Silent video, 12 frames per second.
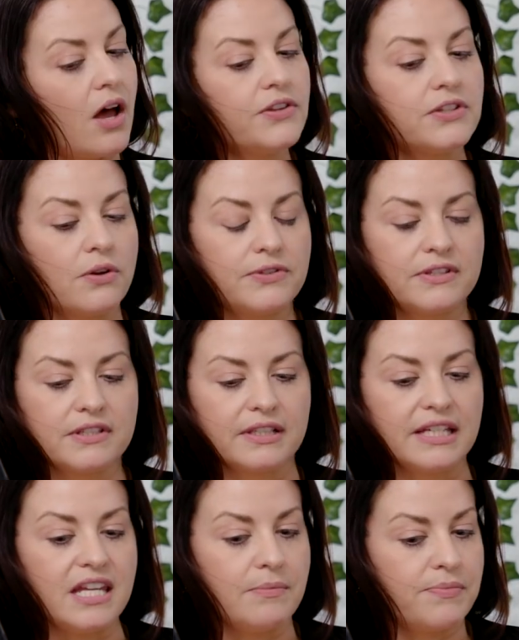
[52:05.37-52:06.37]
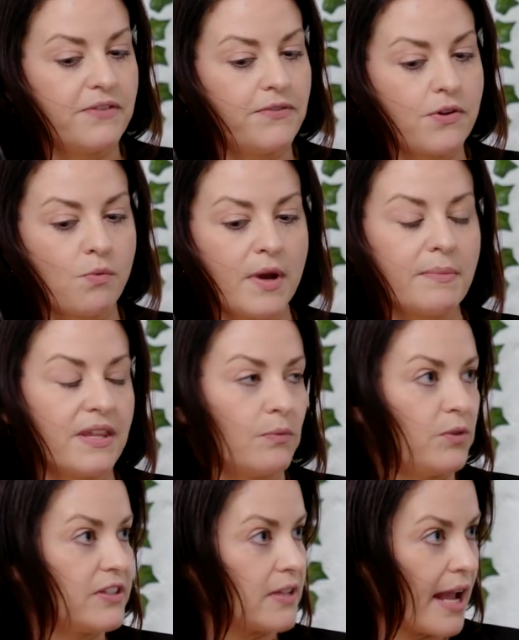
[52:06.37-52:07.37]
also sleep, if for
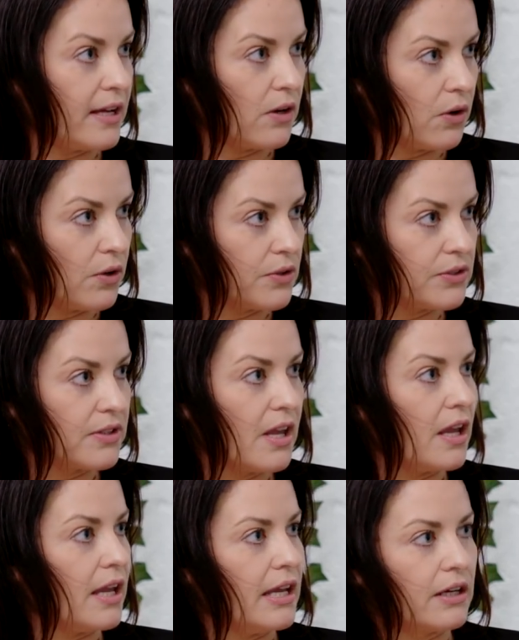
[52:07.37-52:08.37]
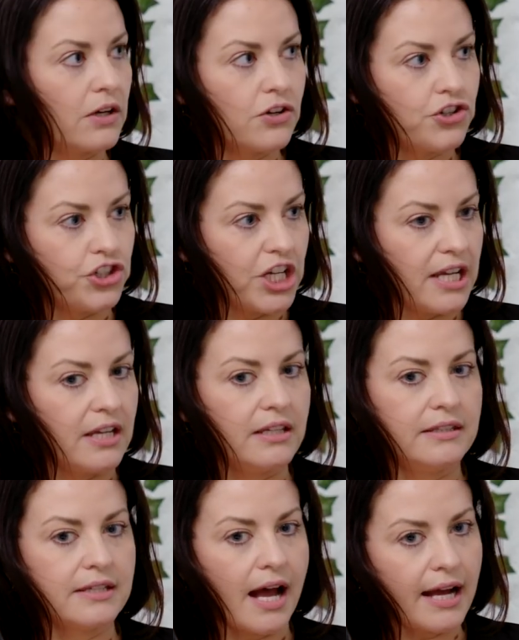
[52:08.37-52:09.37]
women, cycles,
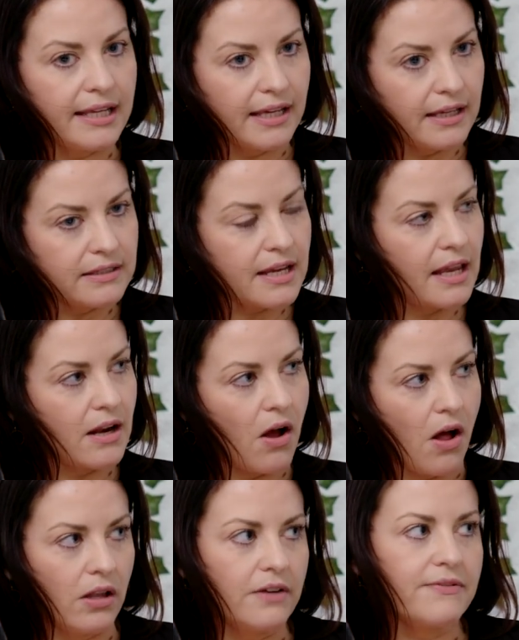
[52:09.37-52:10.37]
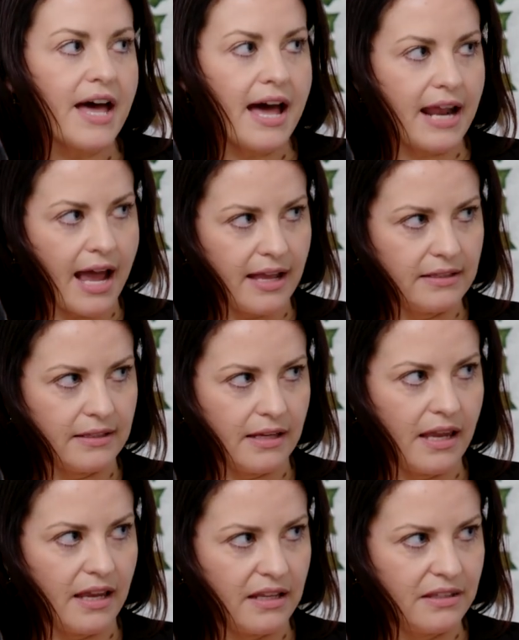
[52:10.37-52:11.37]
energy, diet, and all of that adds
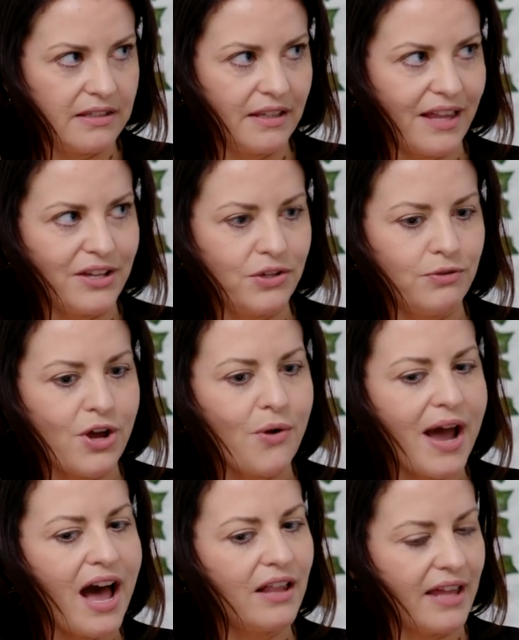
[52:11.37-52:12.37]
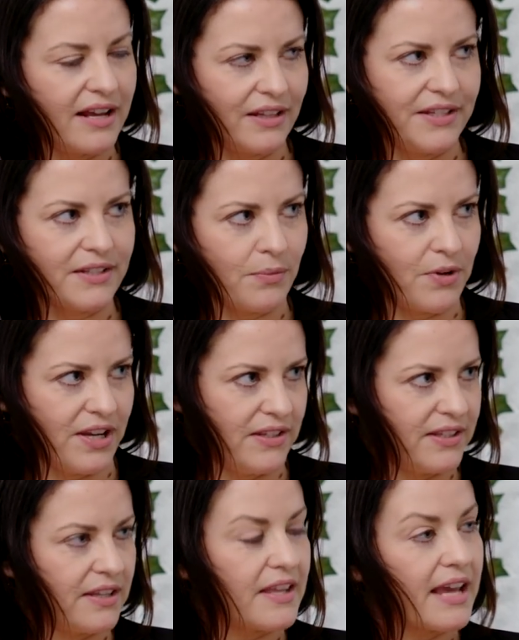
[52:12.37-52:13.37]
in to let you know how likely someone
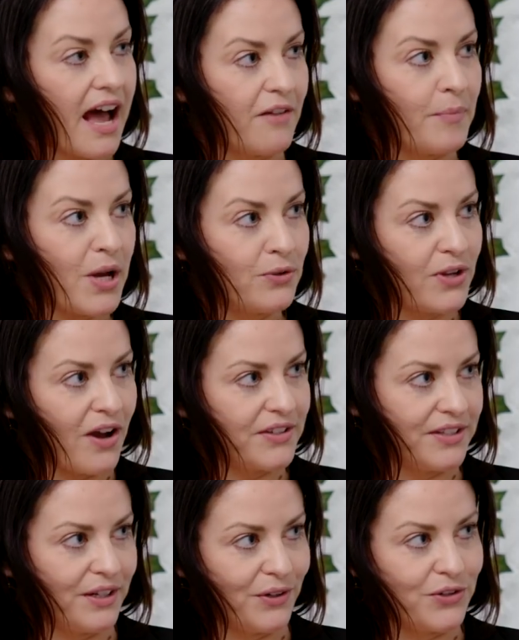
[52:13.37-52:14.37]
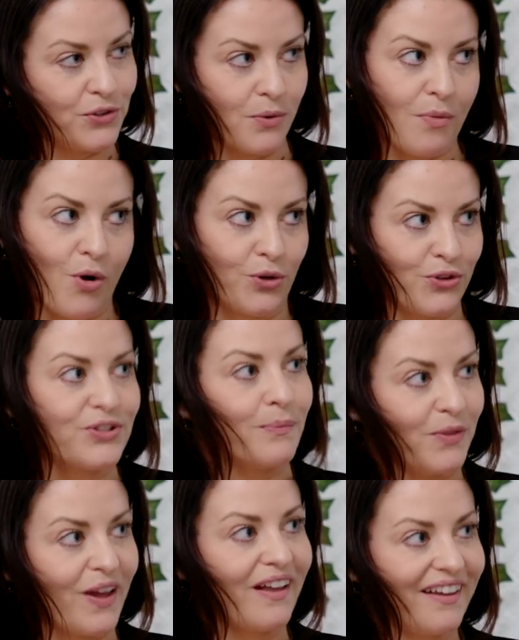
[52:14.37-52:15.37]
is that they have biotoxin illness or mold or
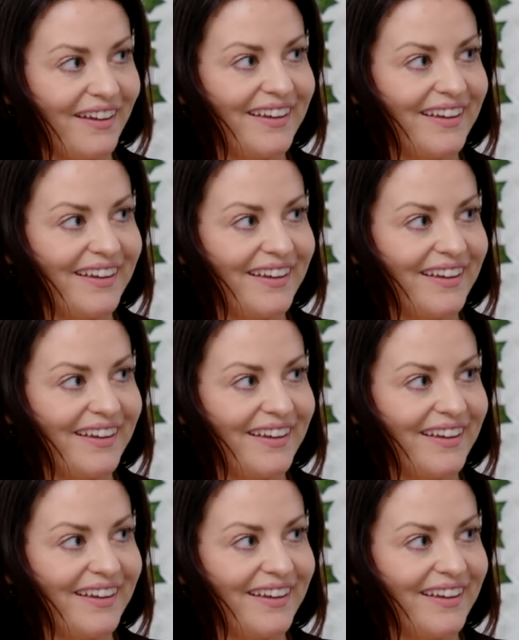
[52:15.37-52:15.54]
something.